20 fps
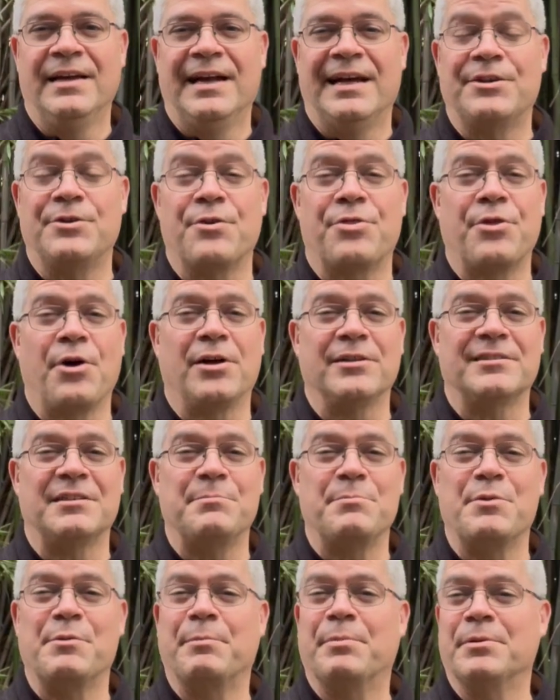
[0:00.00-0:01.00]
and your thoughts
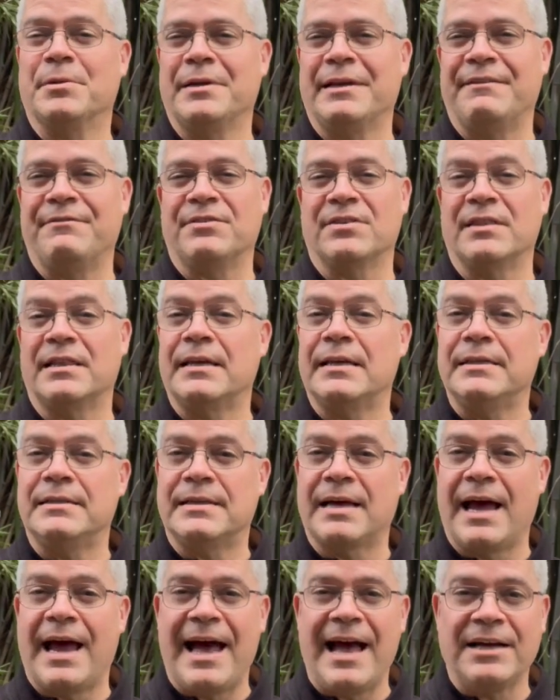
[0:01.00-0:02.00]
and your beliefs lead
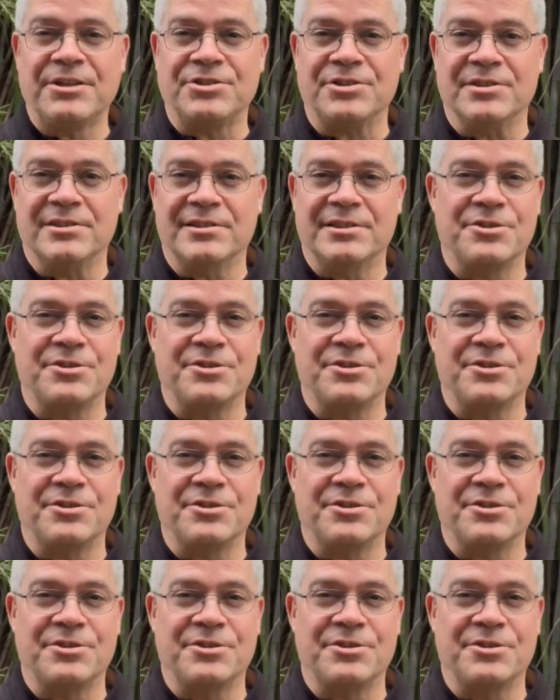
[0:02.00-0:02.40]
to actions,